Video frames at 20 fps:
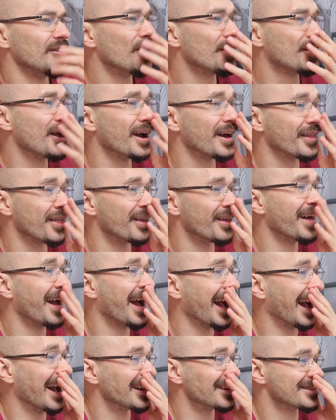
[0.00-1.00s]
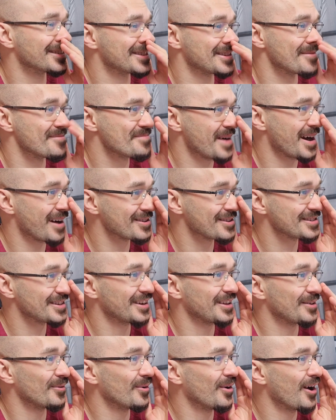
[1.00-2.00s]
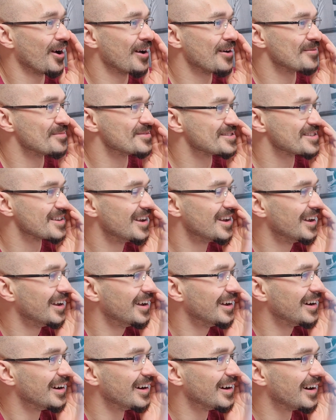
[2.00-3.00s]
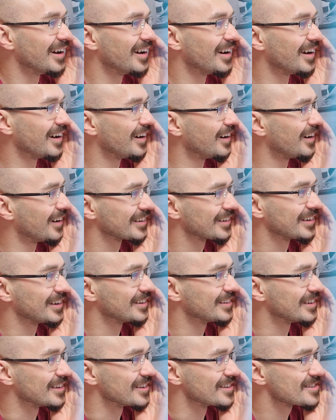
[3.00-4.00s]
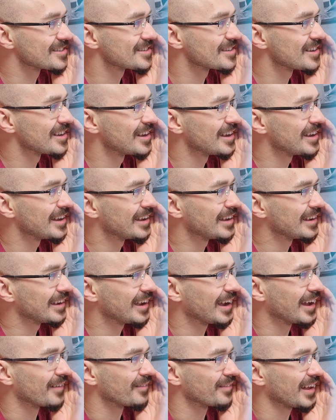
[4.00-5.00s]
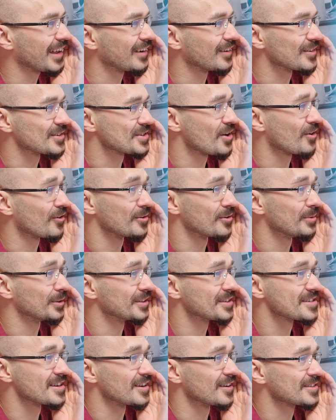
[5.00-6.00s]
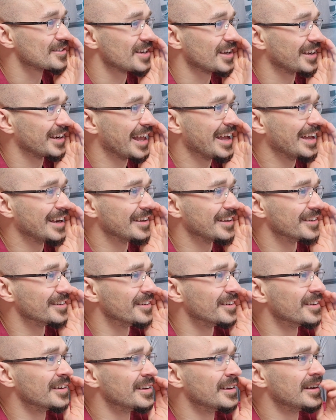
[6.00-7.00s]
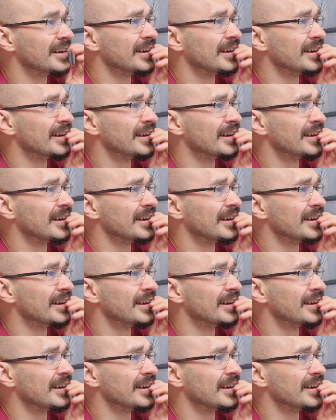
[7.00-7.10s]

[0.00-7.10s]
look at that, some parasitic worms. Oh, goodness. Yeah, that looks horrible, doesn't it? it looks like an alien.